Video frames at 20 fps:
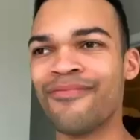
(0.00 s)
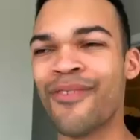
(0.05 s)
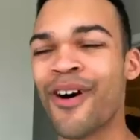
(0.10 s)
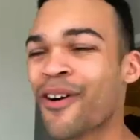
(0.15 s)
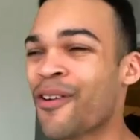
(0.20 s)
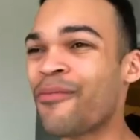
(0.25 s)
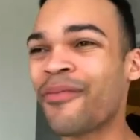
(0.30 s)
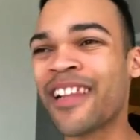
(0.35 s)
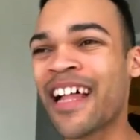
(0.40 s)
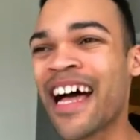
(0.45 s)

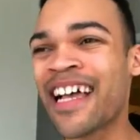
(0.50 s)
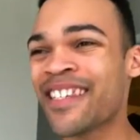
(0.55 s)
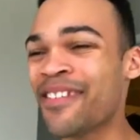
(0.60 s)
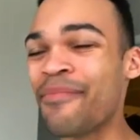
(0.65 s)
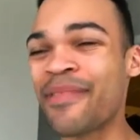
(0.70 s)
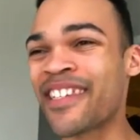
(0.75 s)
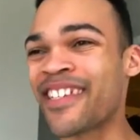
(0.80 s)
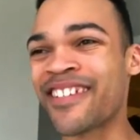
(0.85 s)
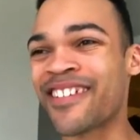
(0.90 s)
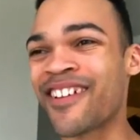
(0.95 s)
Welcome, class.
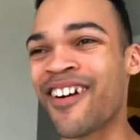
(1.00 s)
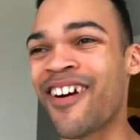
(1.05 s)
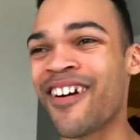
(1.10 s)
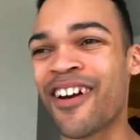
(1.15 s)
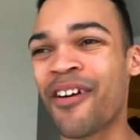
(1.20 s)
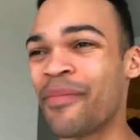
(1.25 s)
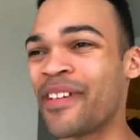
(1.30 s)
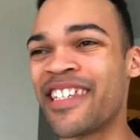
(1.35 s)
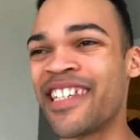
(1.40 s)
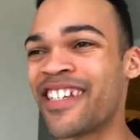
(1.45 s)
I'm Mr. Star,
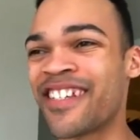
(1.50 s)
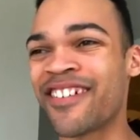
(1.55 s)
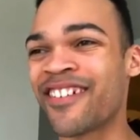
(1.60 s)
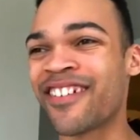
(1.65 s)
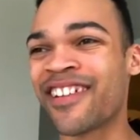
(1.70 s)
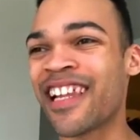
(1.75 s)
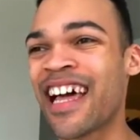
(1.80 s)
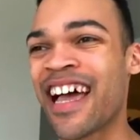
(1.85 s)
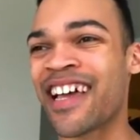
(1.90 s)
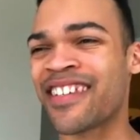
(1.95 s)
and I'll be teaching
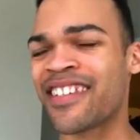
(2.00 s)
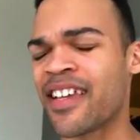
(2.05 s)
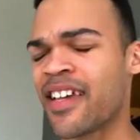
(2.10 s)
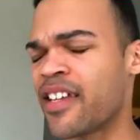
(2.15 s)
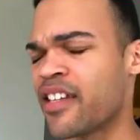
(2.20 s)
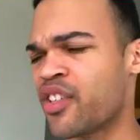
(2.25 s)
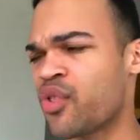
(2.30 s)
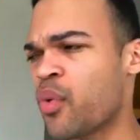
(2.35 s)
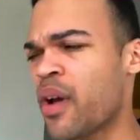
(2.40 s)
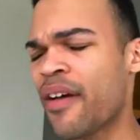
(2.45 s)
your class.
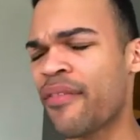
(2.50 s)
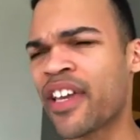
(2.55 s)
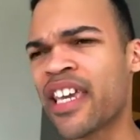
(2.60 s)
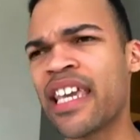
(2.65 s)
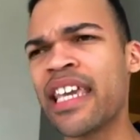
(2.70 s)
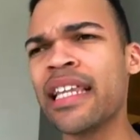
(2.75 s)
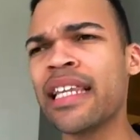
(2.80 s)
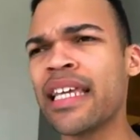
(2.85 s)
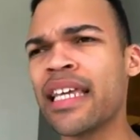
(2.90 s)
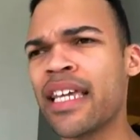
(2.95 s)
Do we have a
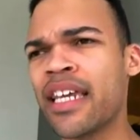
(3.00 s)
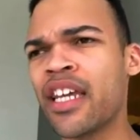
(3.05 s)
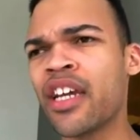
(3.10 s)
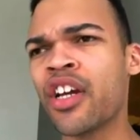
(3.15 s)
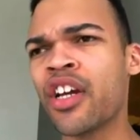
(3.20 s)
Keely in